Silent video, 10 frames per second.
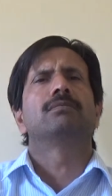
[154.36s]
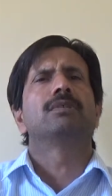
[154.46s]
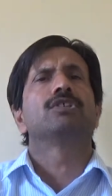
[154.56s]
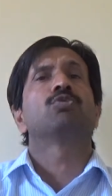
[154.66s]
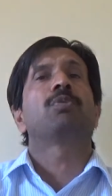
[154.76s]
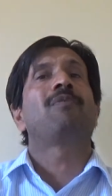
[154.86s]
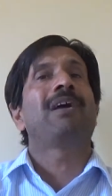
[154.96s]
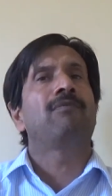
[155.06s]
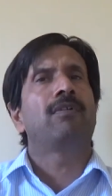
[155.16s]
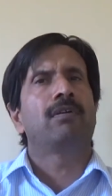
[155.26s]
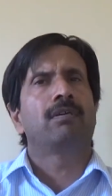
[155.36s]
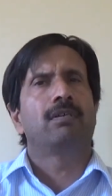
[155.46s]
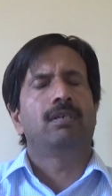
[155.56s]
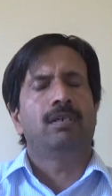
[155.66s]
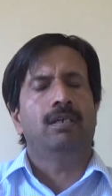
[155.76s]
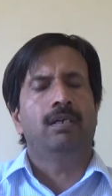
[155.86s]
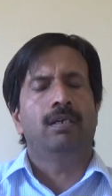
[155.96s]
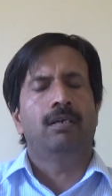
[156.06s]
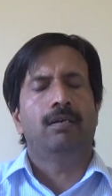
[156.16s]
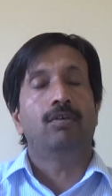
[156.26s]
supravalvular
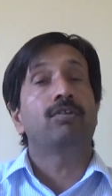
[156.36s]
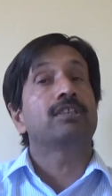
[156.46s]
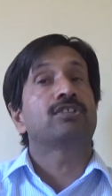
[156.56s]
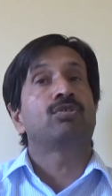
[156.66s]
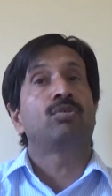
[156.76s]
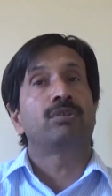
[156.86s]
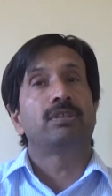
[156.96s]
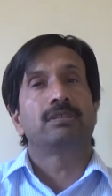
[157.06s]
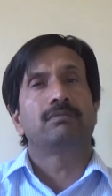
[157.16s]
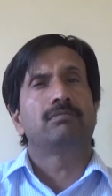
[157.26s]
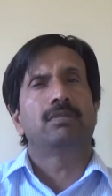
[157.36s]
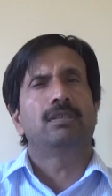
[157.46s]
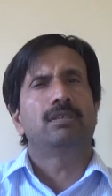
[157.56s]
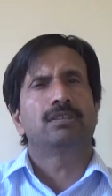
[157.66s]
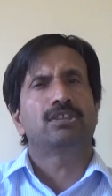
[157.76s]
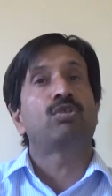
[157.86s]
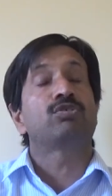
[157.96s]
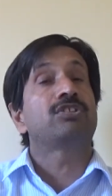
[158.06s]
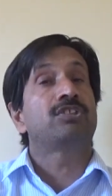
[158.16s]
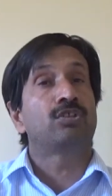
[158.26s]
uh, aortic
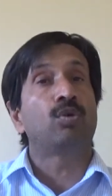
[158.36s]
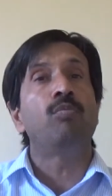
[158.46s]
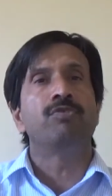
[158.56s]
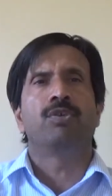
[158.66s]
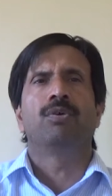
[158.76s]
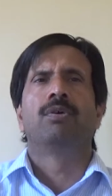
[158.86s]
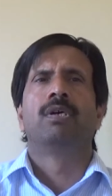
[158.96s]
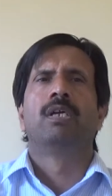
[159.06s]
stenosis syndrome you know